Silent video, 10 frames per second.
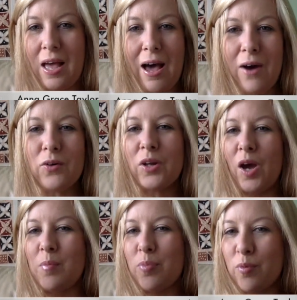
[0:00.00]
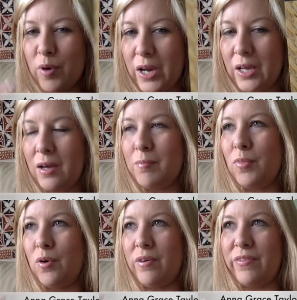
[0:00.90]
How can I bring
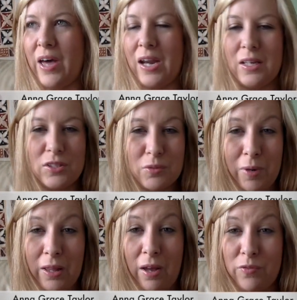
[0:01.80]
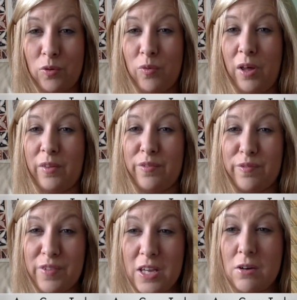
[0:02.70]
more of that into my life, or rather,
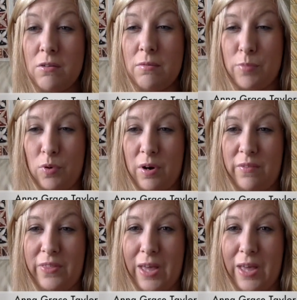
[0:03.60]
feel more of